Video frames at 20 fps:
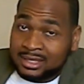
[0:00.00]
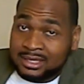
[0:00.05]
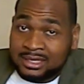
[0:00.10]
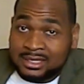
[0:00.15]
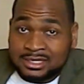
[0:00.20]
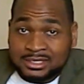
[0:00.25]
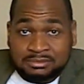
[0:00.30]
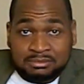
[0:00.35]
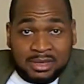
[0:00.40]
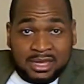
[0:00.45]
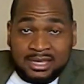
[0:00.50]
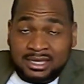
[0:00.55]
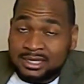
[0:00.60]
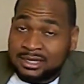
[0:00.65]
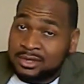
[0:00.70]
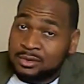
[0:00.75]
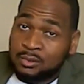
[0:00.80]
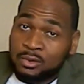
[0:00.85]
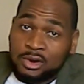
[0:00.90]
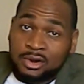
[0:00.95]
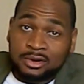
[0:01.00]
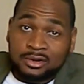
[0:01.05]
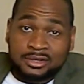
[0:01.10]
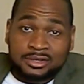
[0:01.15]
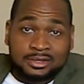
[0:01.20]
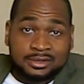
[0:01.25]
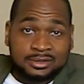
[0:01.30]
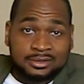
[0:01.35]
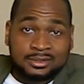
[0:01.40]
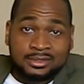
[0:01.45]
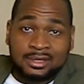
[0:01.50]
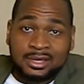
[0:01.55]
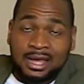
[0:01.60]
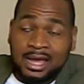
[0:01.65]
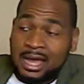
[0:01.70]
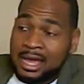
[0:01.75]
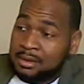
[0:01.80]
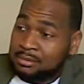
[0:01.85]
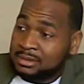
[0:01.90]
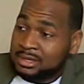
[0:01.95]
He's making it work.
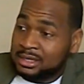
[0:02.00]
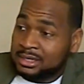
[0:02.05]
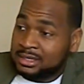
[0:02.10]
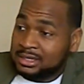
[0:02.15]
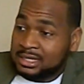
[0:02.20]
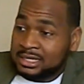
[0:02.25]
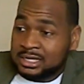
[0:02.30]
I mean,